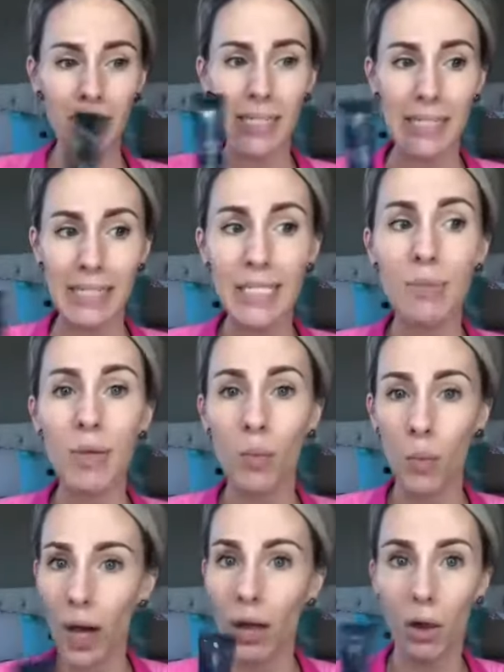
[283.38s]
it has been
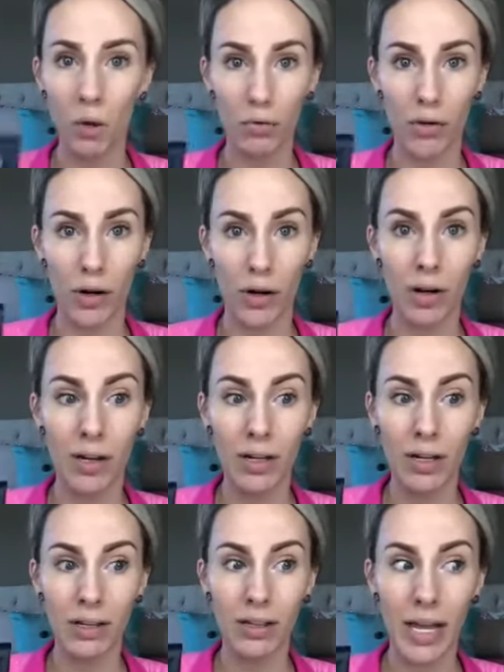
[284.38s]
well over
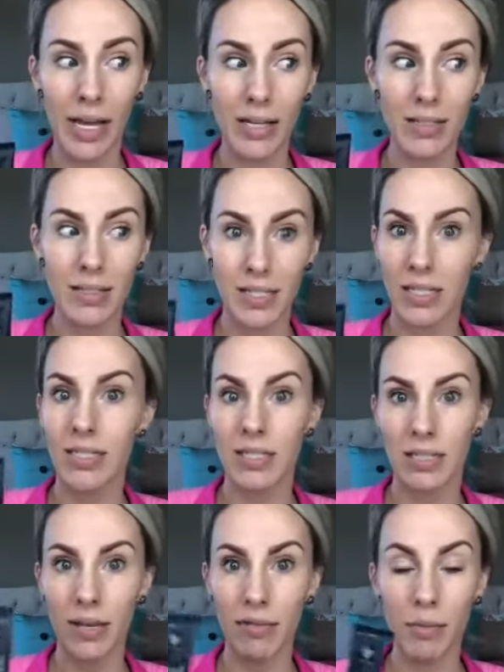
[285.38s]
like 6 to
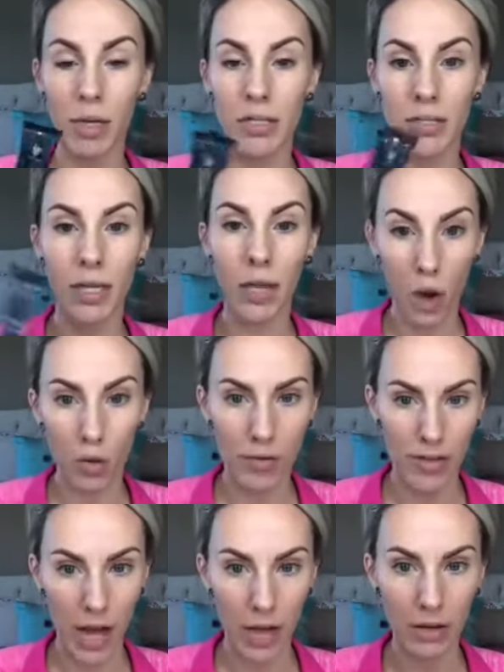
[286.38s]
7 months, like over
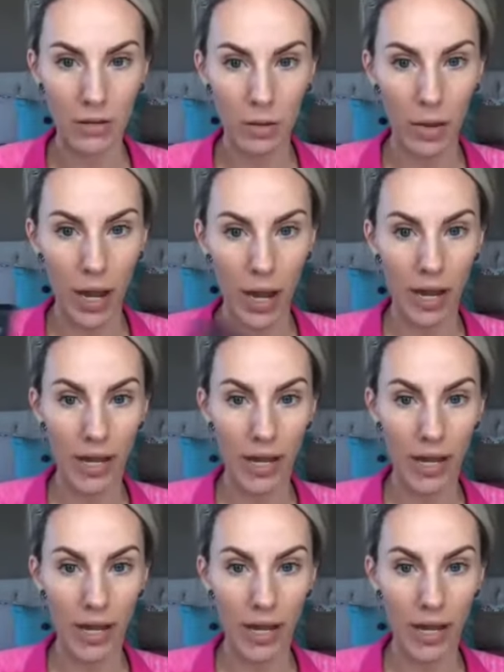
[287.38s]
that, okay?